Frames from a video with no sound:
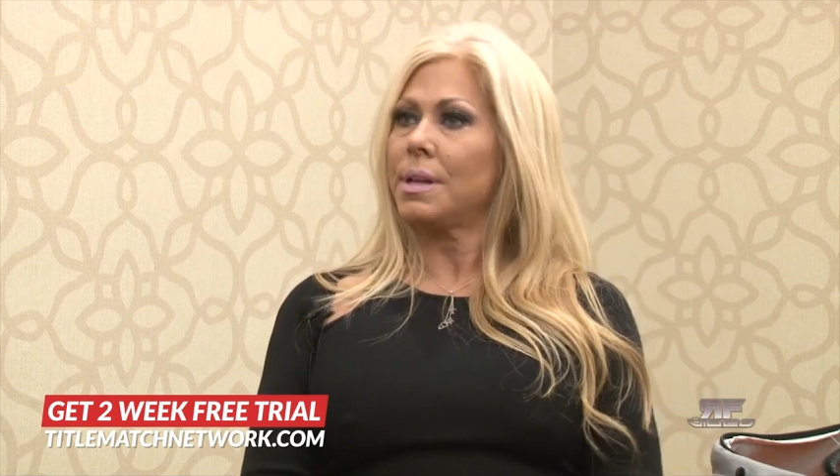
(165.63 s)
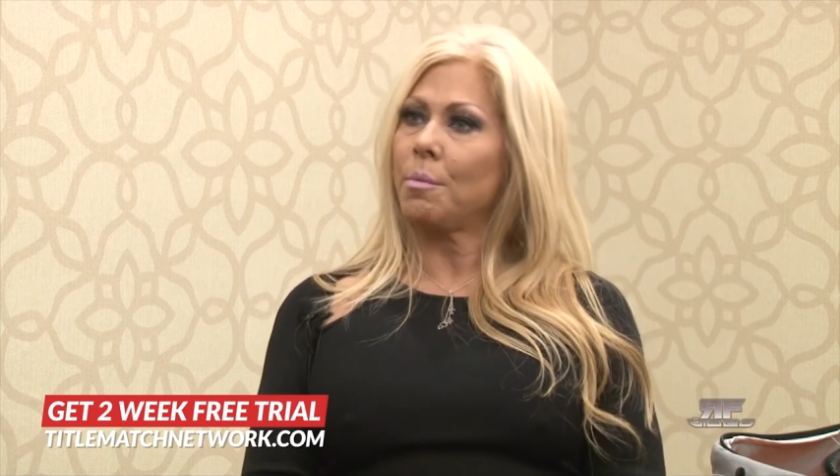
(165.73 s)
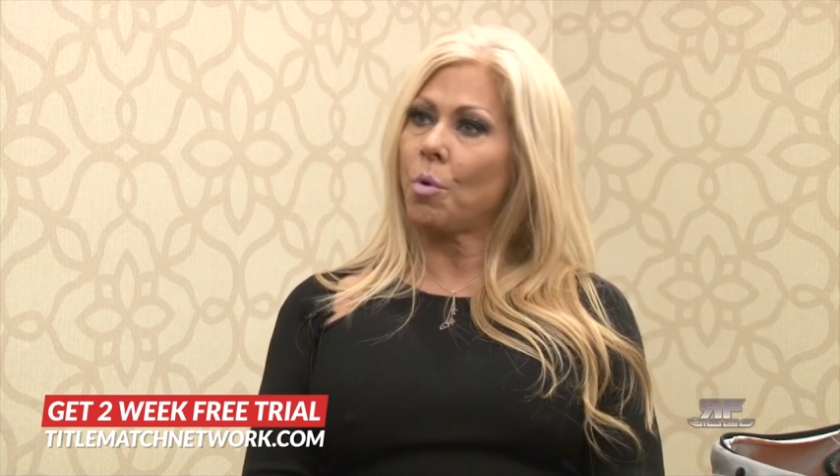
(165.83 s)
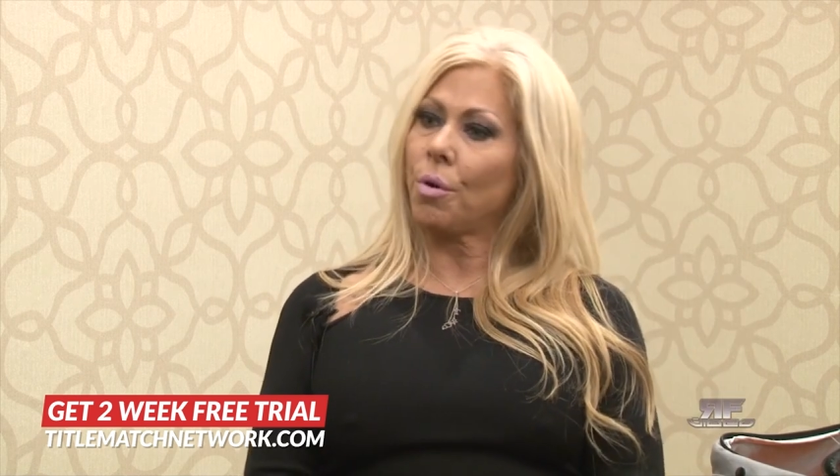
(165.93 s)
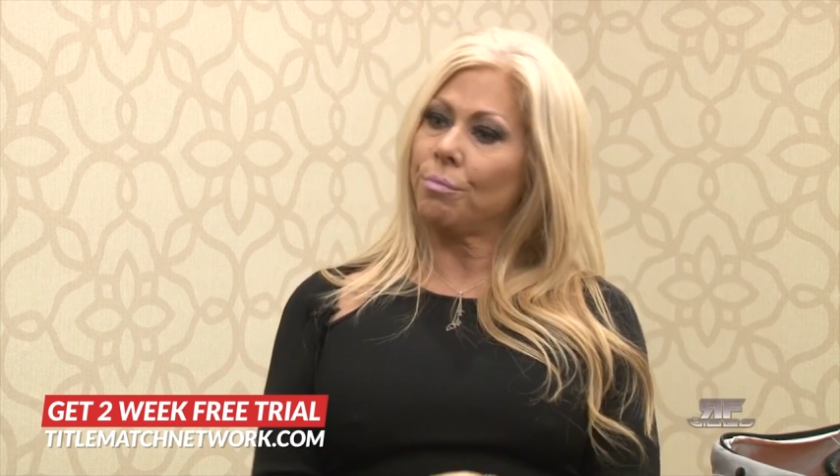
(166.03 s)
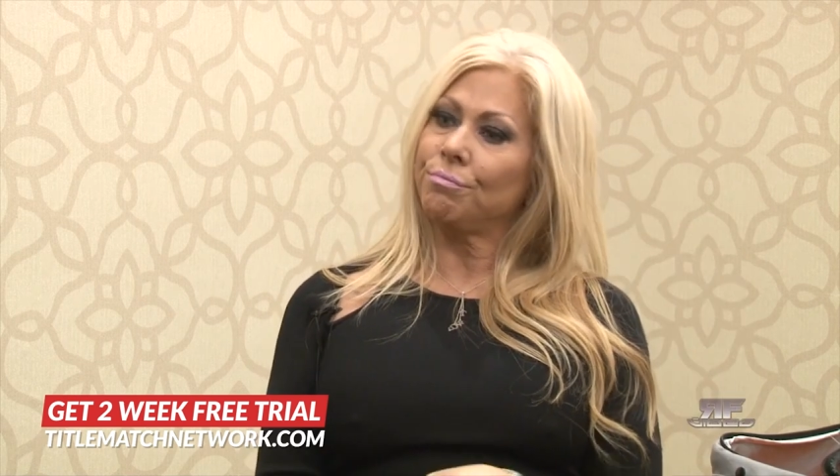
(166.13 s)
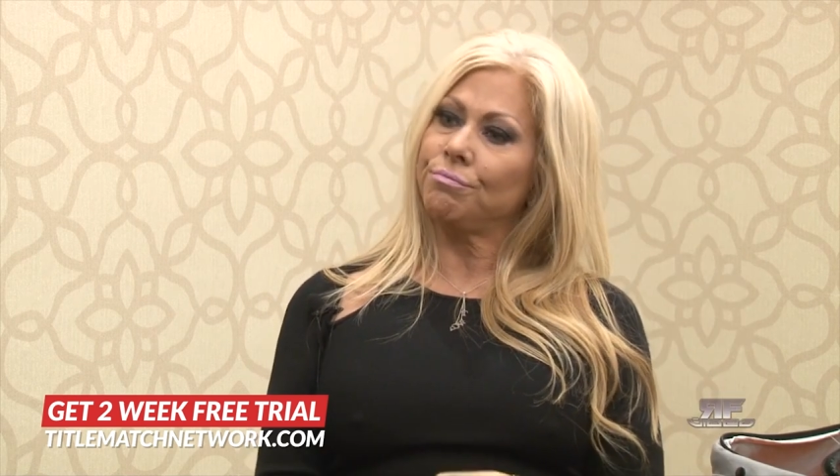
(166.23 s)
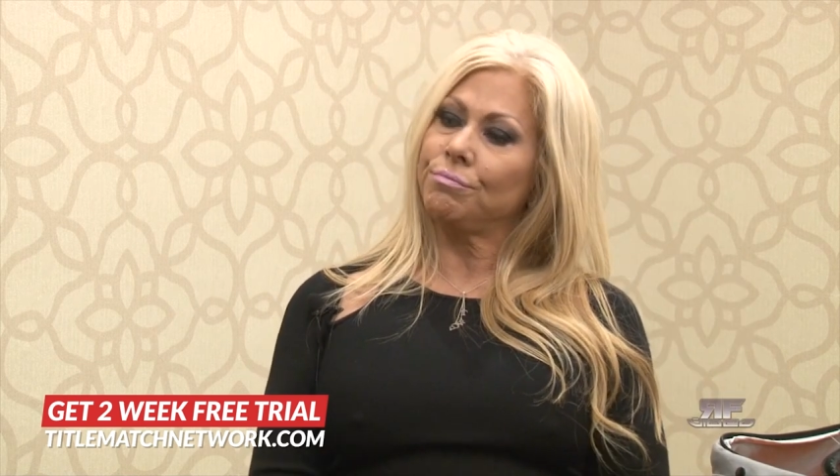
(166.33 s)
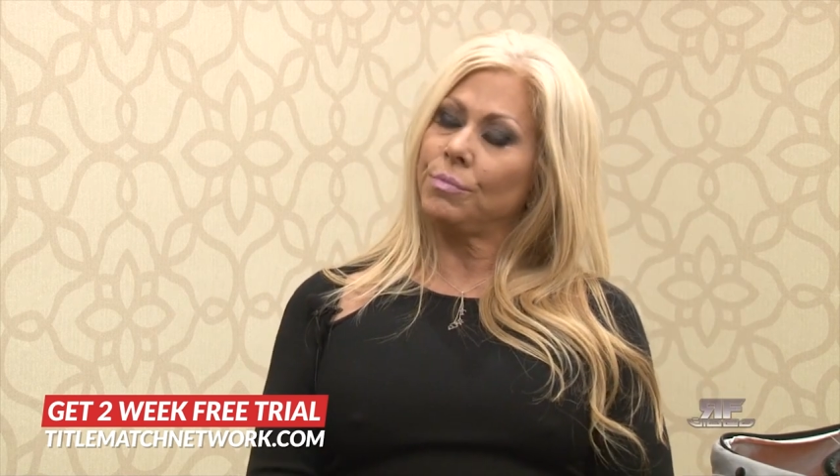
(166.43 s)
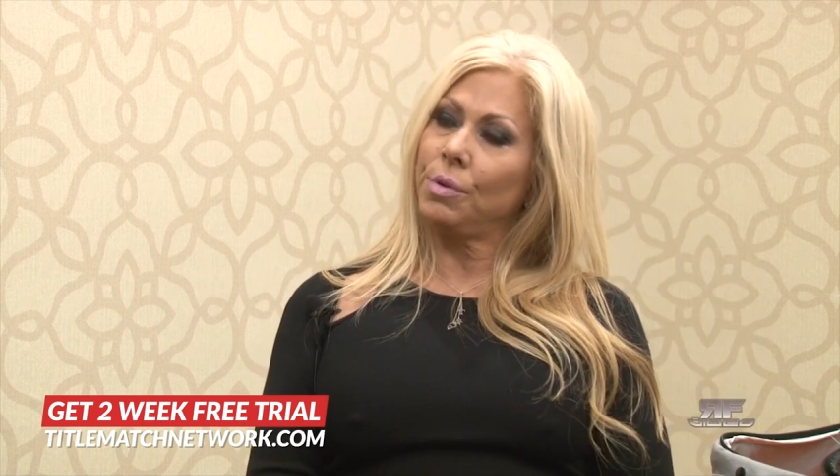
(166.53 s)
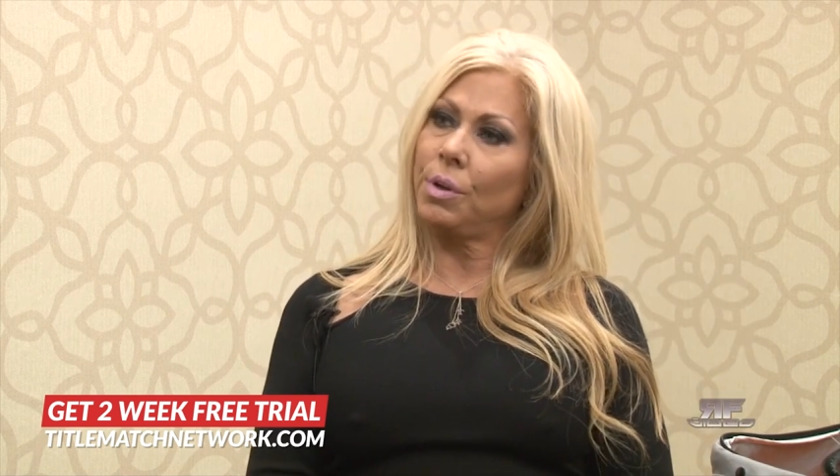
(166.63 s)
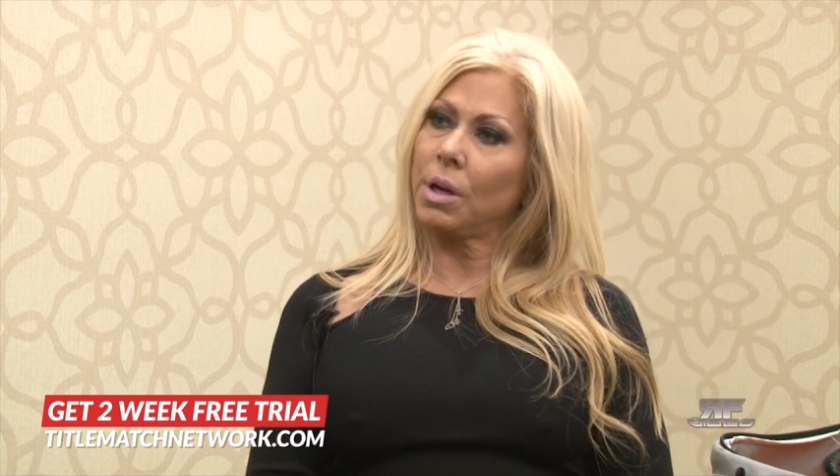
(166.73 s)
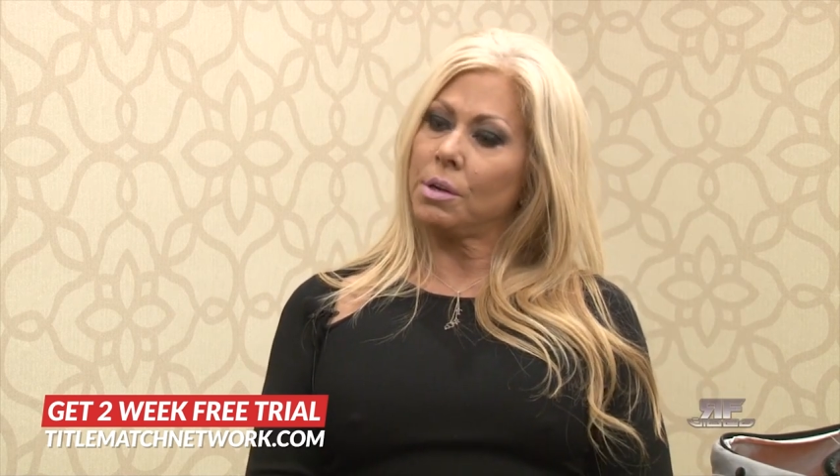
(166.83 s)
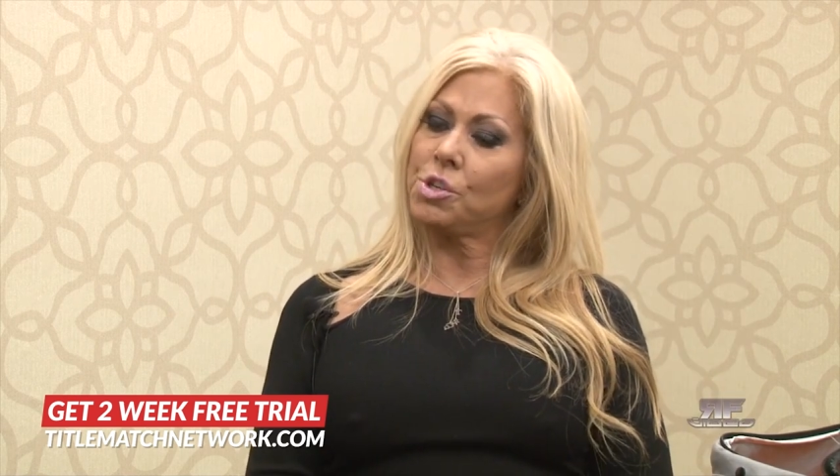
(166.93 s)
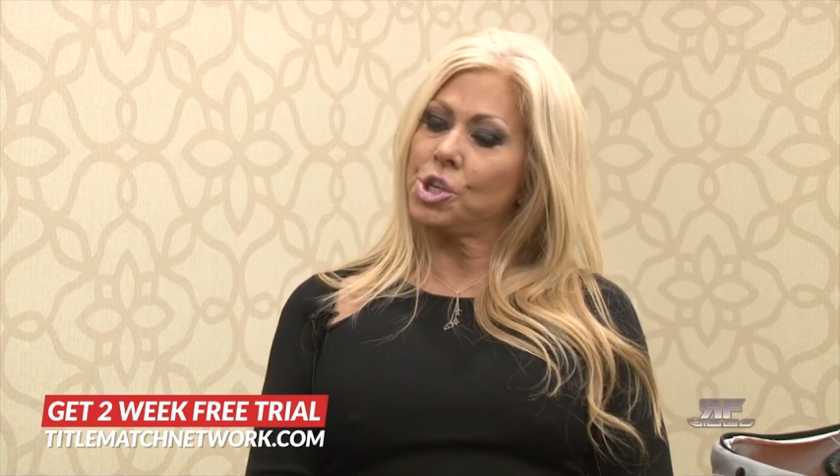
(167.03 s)
anymore. You
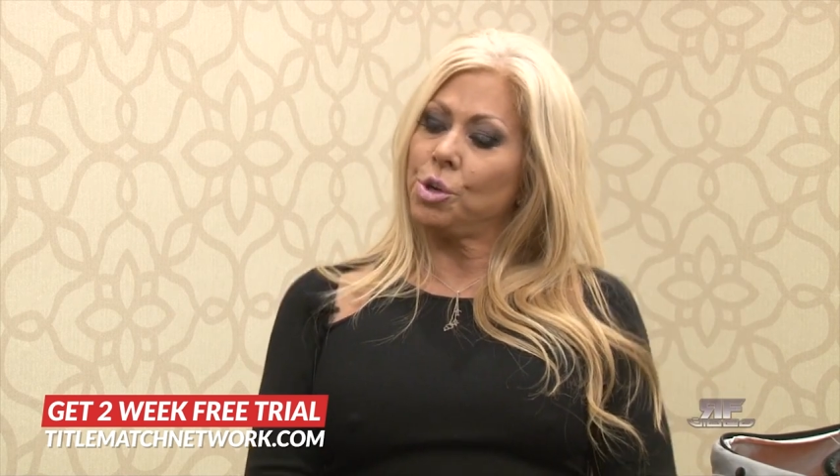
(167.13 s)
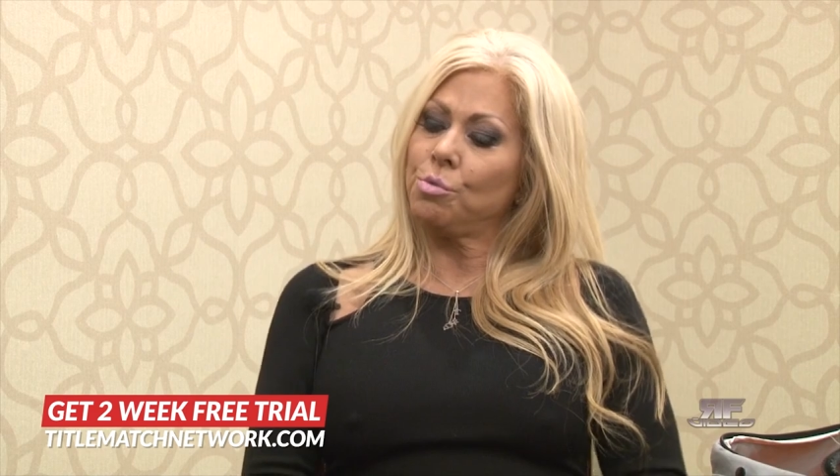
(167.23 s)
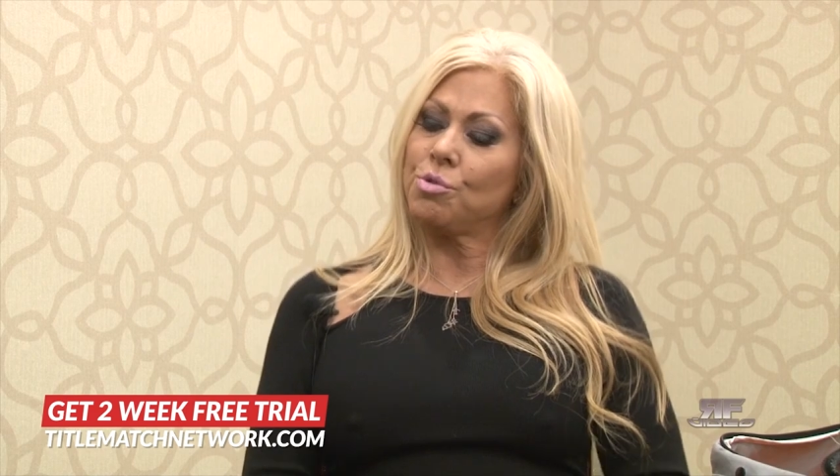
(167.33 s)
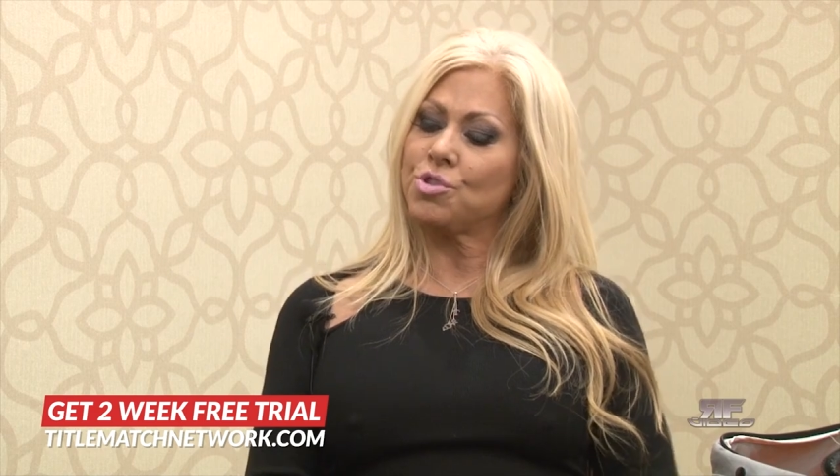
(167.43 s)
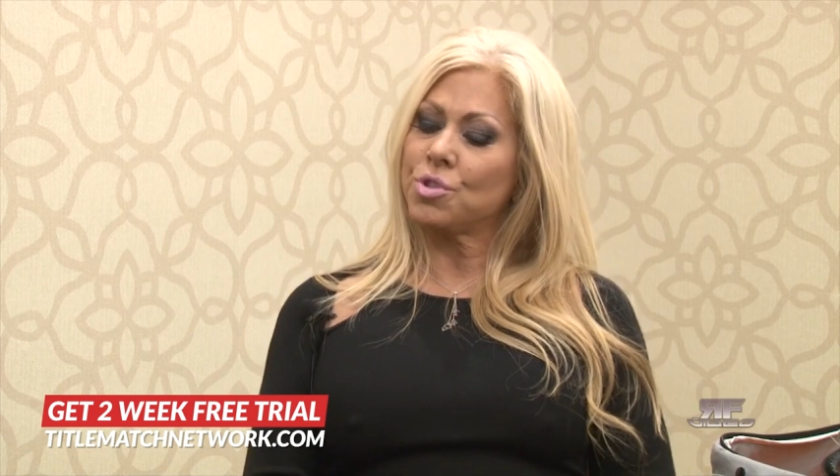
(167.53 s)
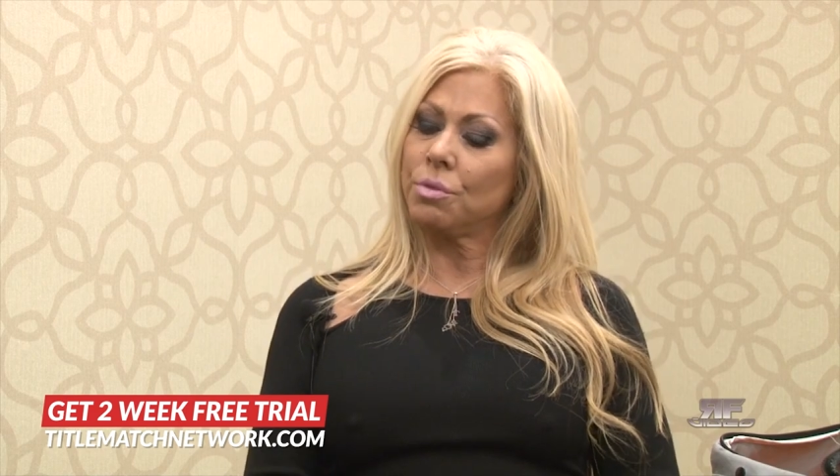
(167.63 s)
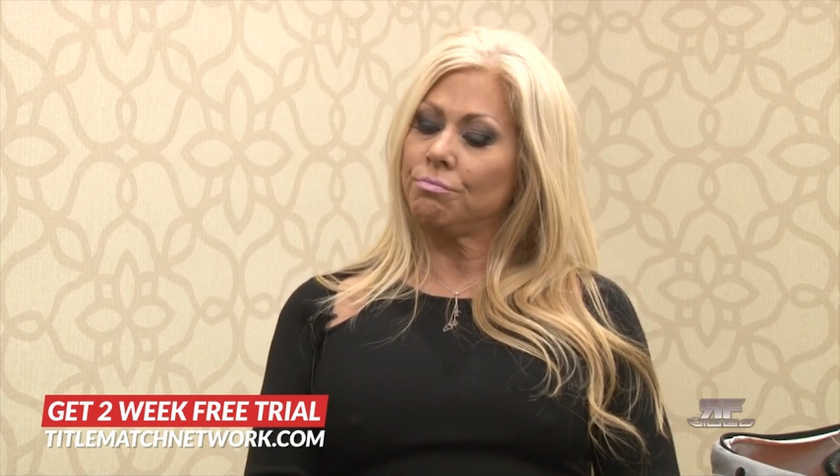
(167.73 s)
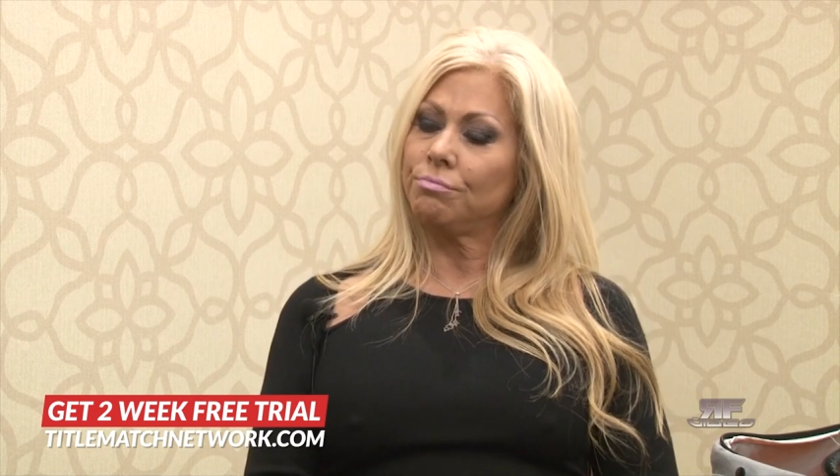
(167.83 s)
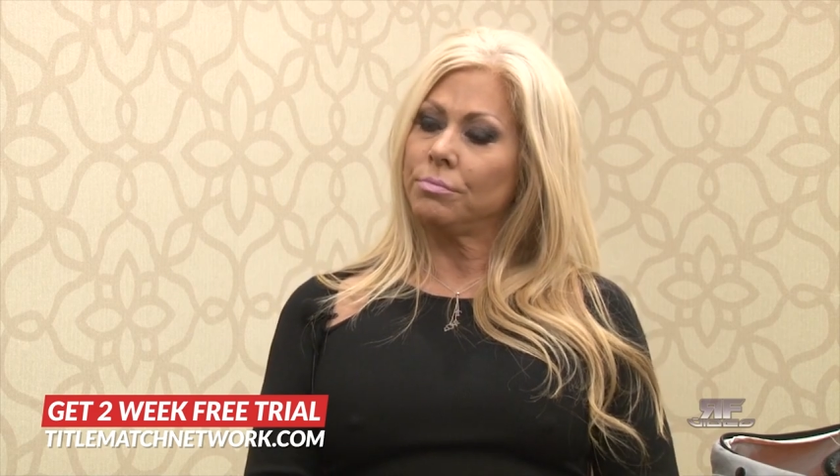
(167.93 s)
got to choose.